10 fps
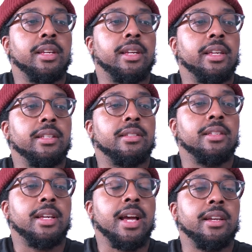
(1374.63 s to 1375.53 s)

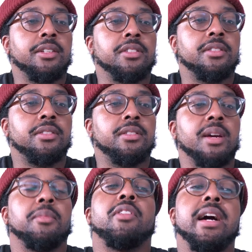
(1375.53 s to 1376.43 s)
It kind of just
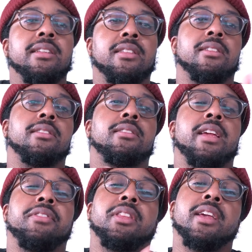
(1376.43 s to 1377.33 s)

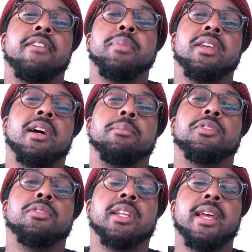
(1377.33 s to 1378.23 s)
summarizes everything I've been up
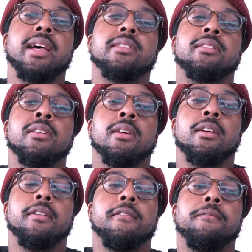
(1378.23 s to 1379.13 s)
to the last
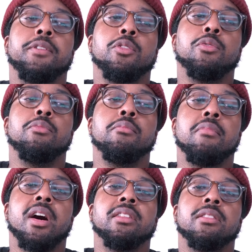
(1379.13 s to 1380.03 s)
few
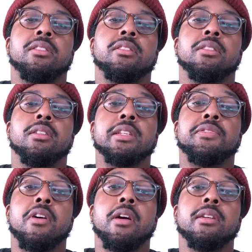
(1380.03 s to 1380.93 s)
months as
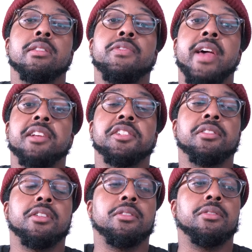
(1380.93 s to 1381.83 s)
far as
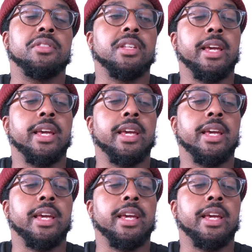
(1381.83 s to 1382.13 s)
fashion goes.